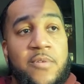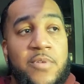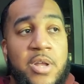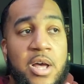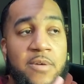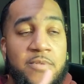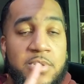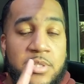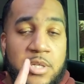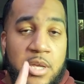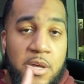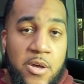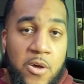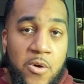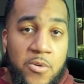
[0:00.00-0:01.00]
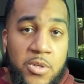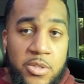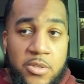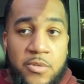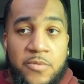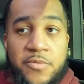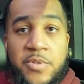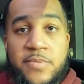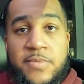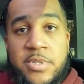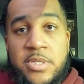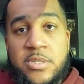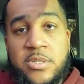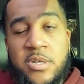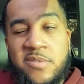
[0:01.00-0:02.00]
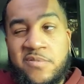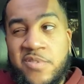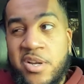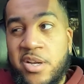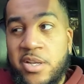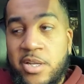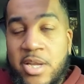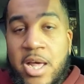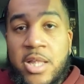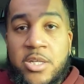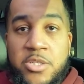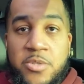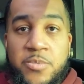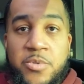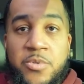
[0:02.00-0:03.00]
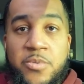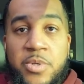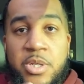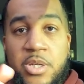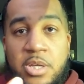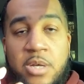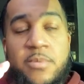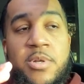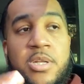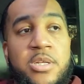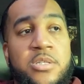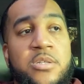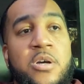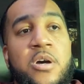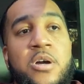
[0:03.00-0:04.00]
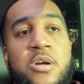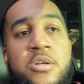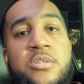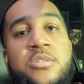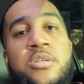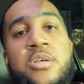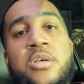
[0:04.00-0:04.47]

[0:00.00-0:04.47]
and obviously I own a Q50, so I'm very knowledgeable when it comes to these cars.